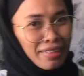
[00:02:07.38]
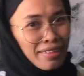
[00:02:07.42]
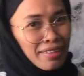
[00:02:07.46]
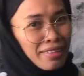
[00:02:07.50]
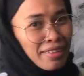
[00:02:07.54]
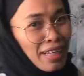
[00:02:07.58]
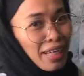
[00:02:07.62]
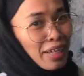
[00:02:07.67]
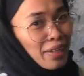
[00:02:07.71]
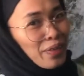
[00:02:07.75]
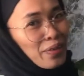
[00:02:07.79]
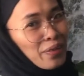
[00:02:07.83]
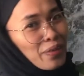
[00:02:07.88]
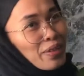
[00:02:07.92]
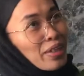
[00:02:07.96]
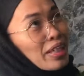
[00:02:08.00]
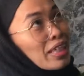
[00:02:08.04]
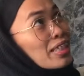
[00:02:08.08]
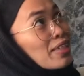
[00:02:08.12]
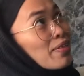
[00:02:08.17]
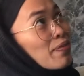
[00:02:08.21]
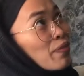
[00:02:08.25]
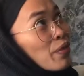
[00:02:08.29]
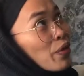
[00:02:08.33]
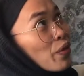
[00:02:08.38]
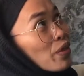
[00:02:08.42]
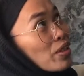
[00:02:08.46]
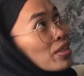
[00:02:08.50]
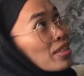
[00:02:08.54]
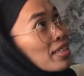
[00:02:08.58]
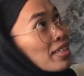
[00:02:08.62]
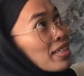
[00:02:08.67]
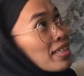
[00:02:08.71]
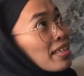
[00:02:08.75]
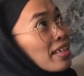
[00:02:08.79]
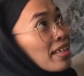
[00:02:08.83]
I don't know guys if you can
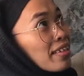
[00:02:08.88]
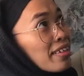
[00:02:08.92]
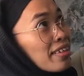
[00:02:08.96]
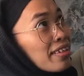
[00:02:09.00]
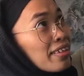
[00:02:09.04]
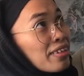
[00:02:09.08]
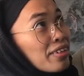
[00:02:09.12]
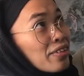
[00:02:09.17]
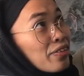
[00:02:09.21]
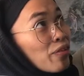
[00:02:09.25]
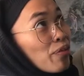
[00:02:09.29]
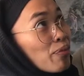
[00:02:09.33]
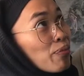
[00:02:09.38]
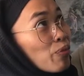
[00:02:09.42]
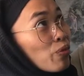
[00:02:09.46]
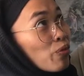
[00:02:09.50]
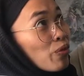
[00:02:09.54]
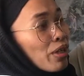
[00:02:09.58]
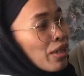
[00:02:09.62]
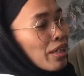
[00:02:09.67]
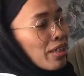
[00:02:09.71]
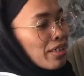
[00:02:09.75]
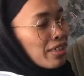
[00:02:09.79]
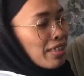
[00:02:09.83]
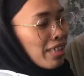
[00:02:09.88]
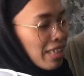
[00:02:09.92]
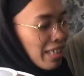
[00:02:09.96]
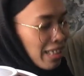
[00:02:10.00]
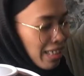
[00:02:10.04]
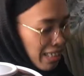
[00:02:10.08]
see until the top one.